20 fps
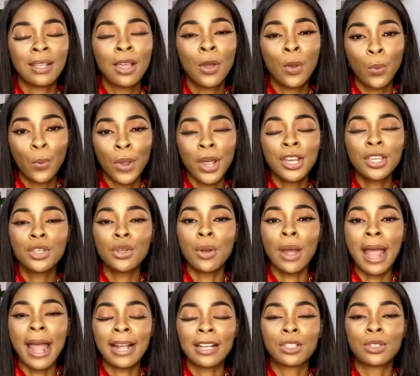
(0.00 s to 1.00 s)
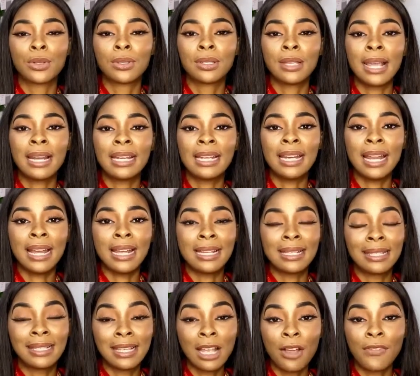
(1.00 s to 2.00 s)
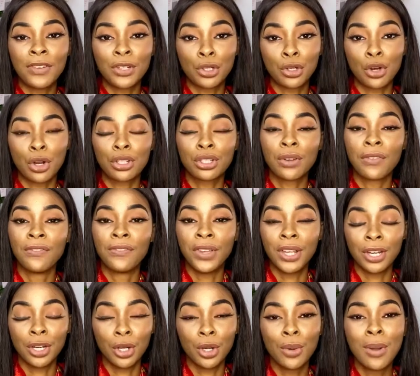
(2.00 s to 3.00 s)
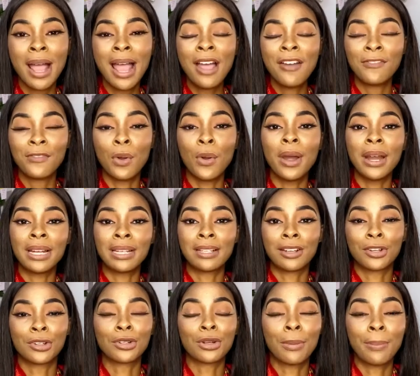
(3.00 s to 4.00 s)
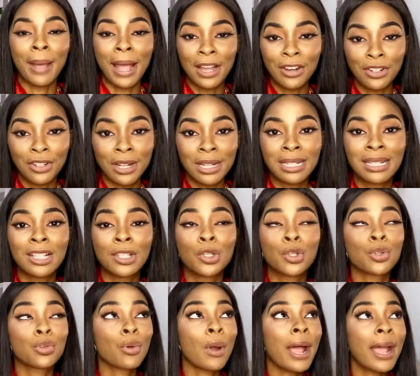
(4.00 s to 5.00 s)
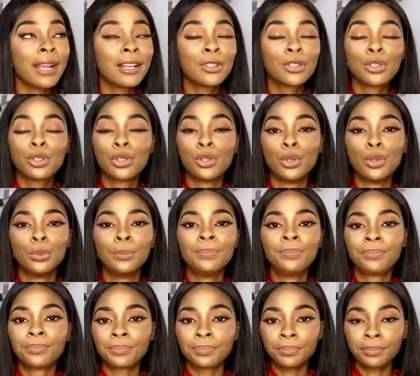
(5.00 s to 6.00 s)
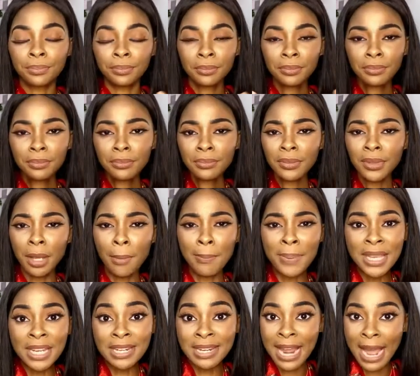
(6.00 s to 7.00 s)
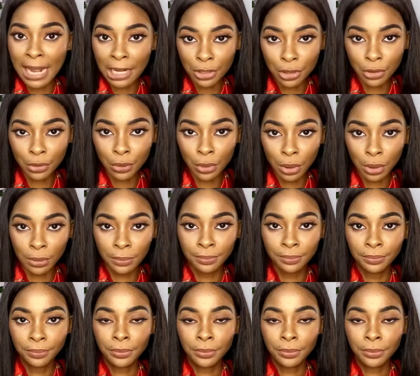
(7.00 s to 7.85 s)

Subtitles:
when you're asked to send in a self-introduction video for an international pageant, try to be natural.